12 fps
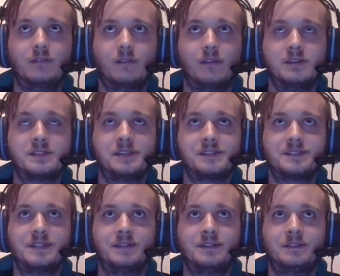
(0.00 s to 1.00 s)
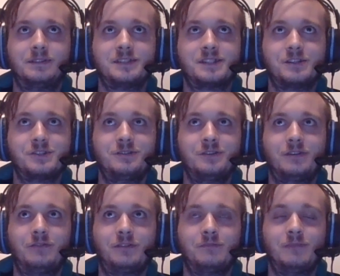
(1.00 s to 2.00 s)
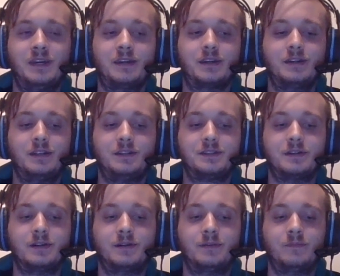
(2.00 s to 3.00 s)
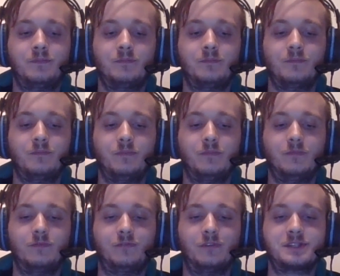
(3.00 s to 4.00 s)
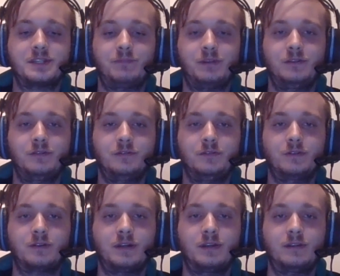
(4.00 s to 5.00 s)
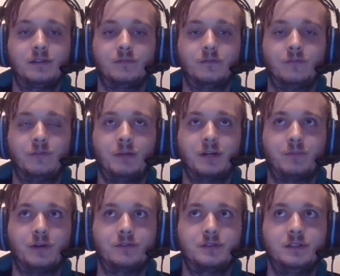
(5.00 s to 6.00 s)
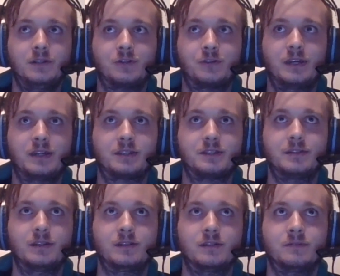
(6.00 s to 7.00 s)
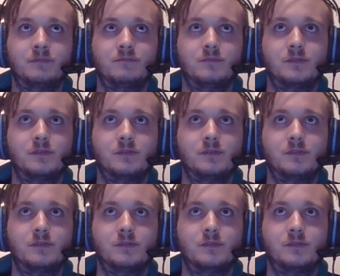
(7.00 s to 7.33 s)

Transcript: this is a decision you have to make. And um, for example, you you can with a bug bounty attract a